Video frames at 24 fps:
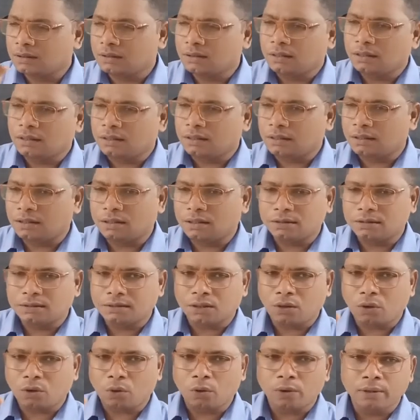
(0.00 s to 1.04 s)

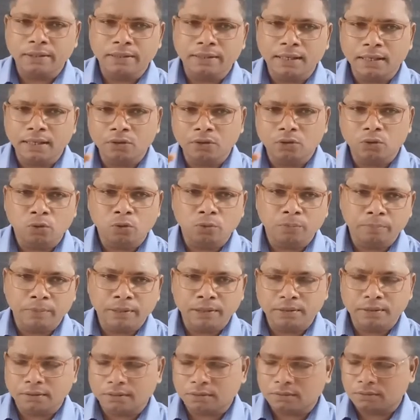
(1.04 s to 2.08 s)
the ordinary
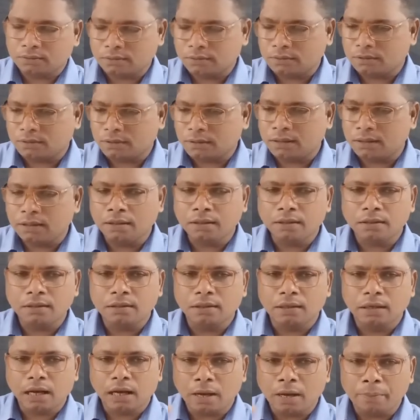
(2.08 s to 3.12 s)
woman
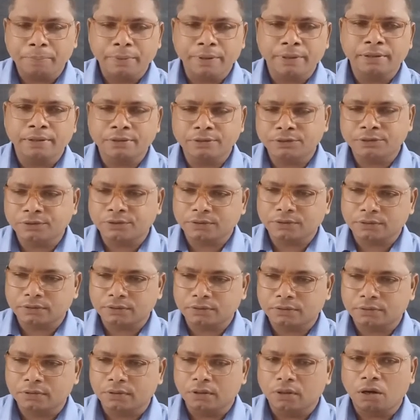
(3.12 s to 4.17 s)
appearance
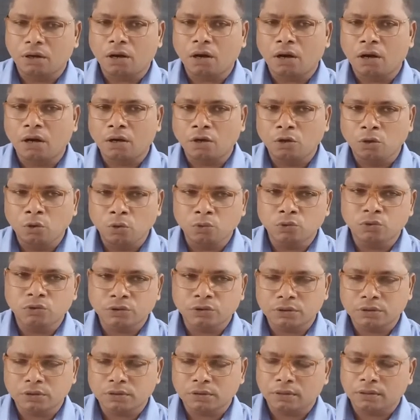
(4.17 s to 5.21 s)
or looks
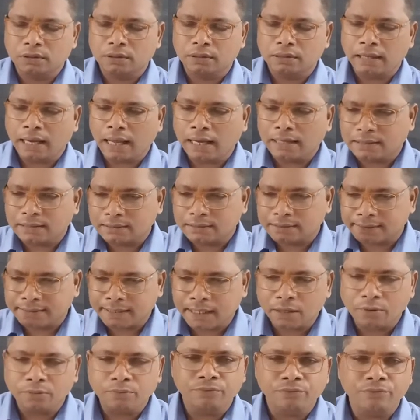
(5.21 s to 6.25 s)
like the
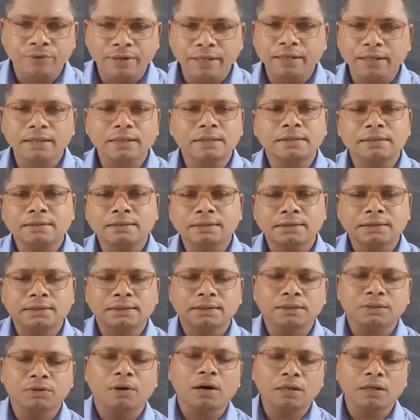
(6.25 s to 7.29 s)
same way
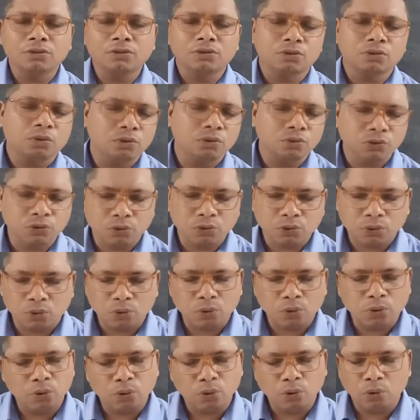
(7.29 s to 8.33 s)
she was
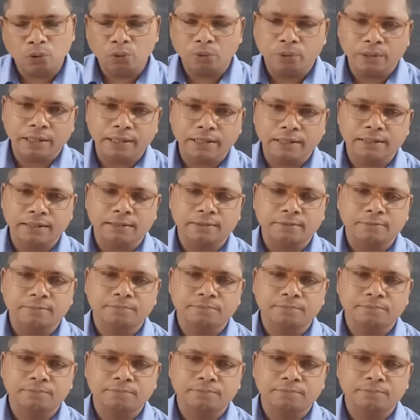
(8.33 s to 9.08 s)
also looking.